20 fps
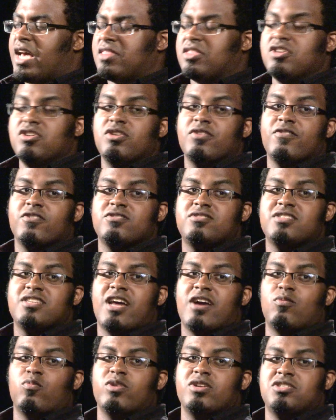At the university
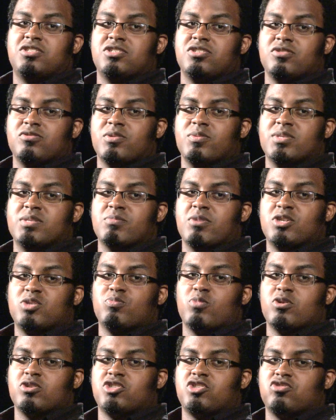I went to, it was much
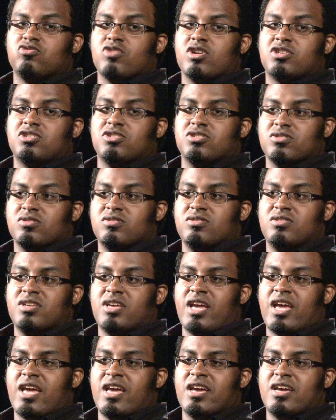more structured
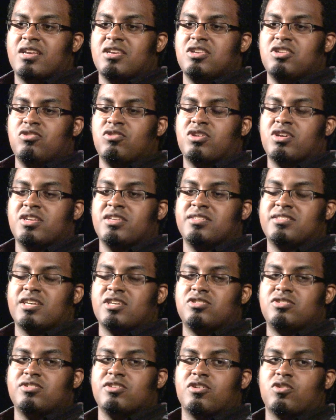and you couldn't
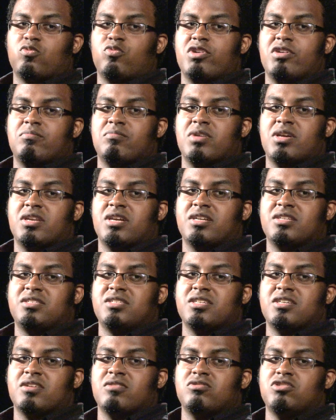touch the equipment
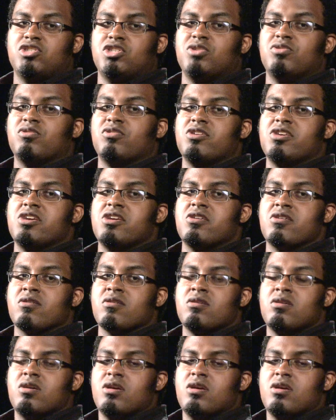until junior year.